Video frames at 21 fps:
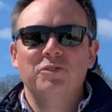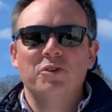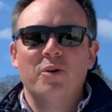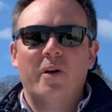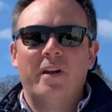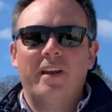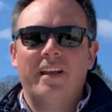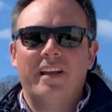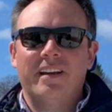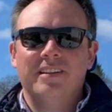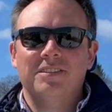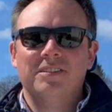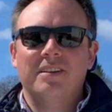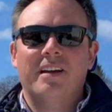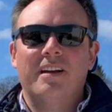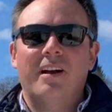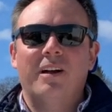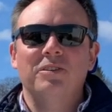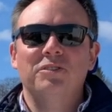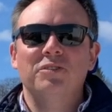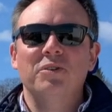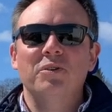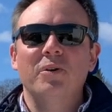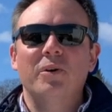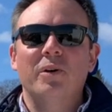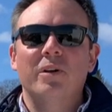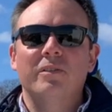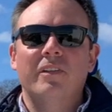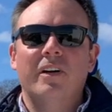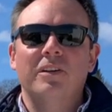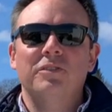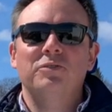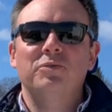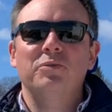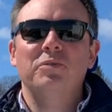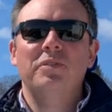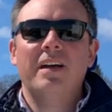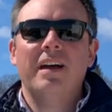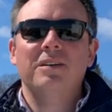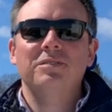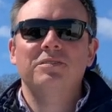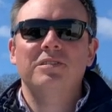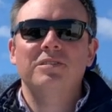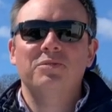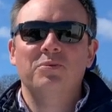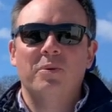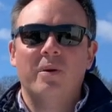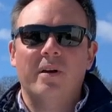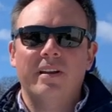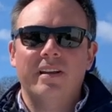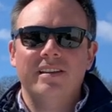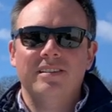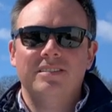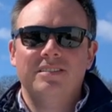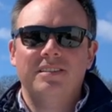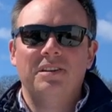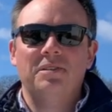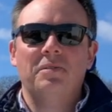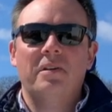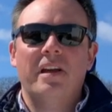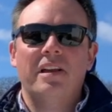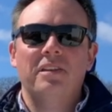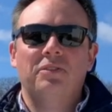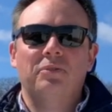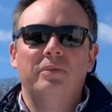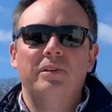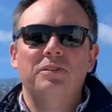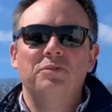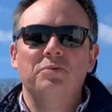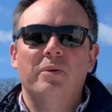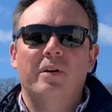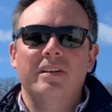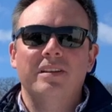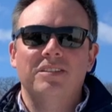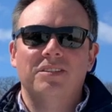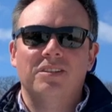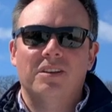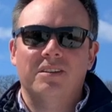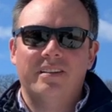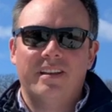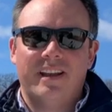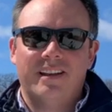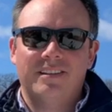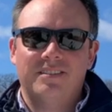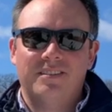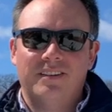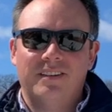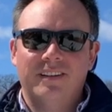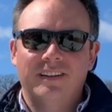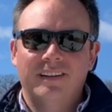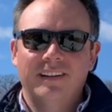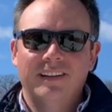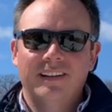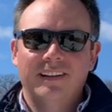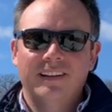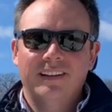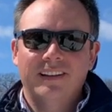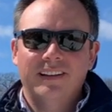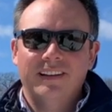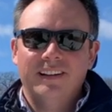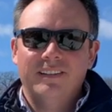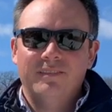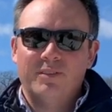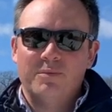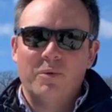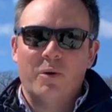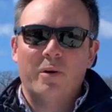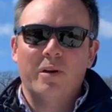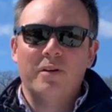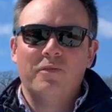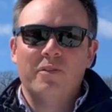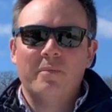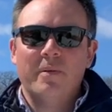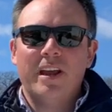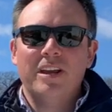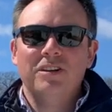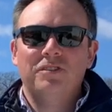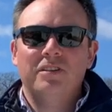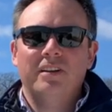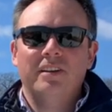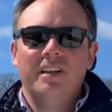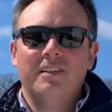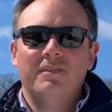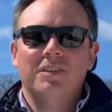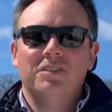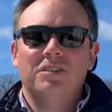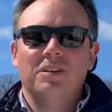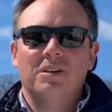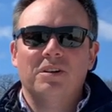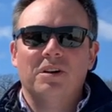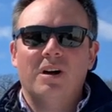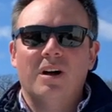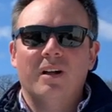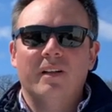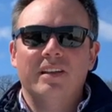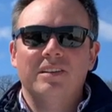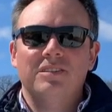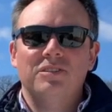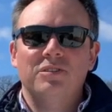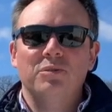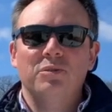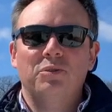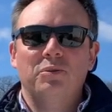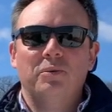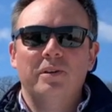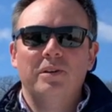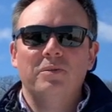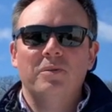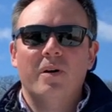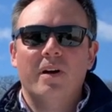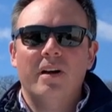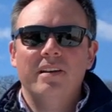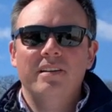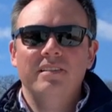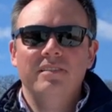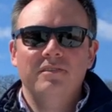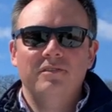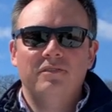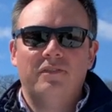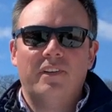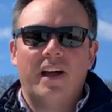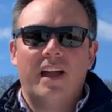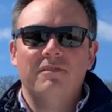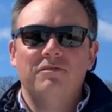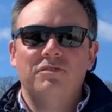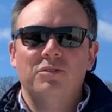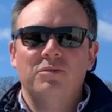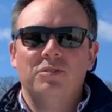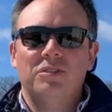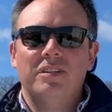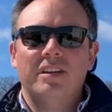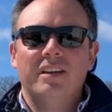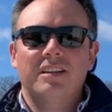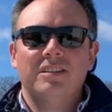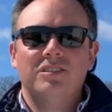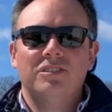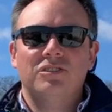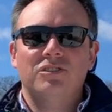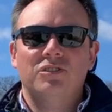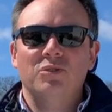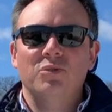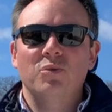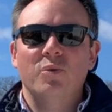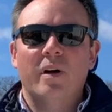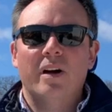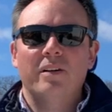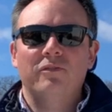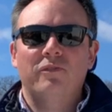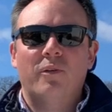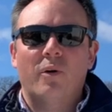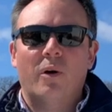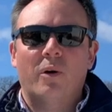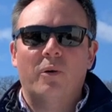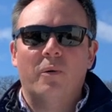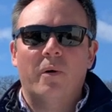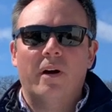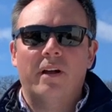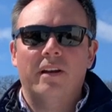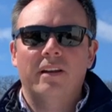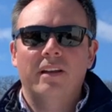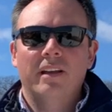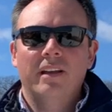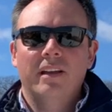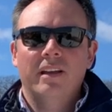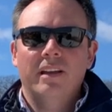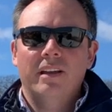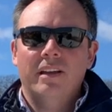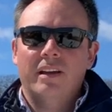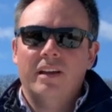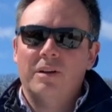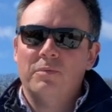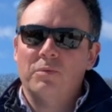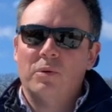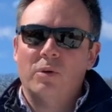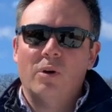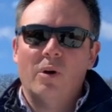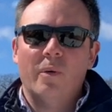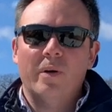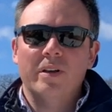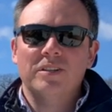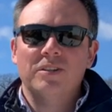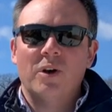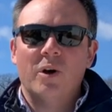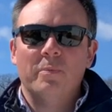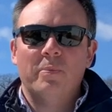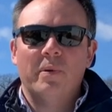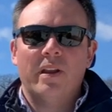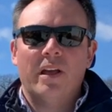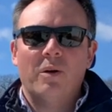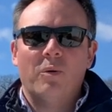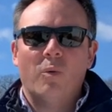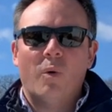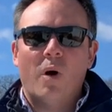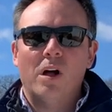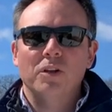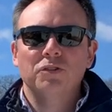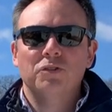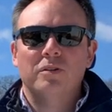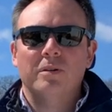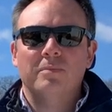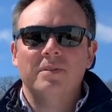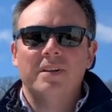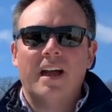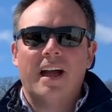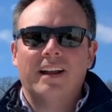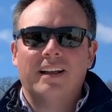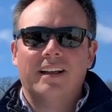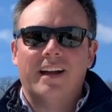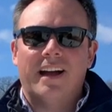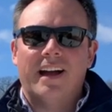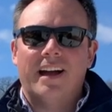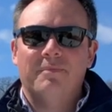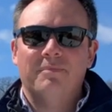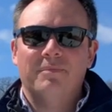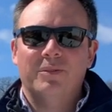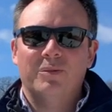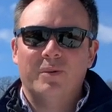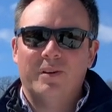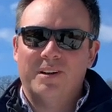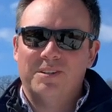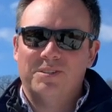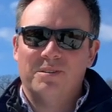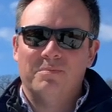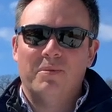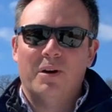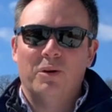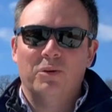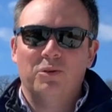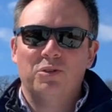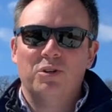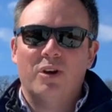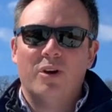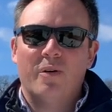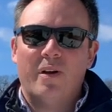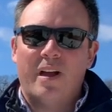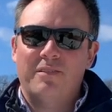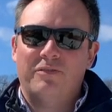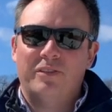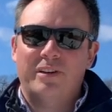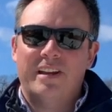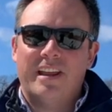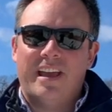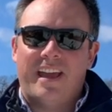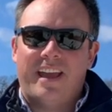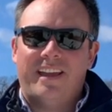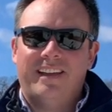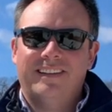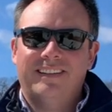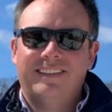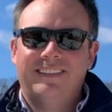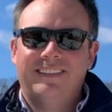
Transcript: joining us on our tour of our 2020 Sea Ray 320 Sundancer. For more information, give us a call at 231 526 2141, and we're always open at walstrom.com, where it's a boat show every day.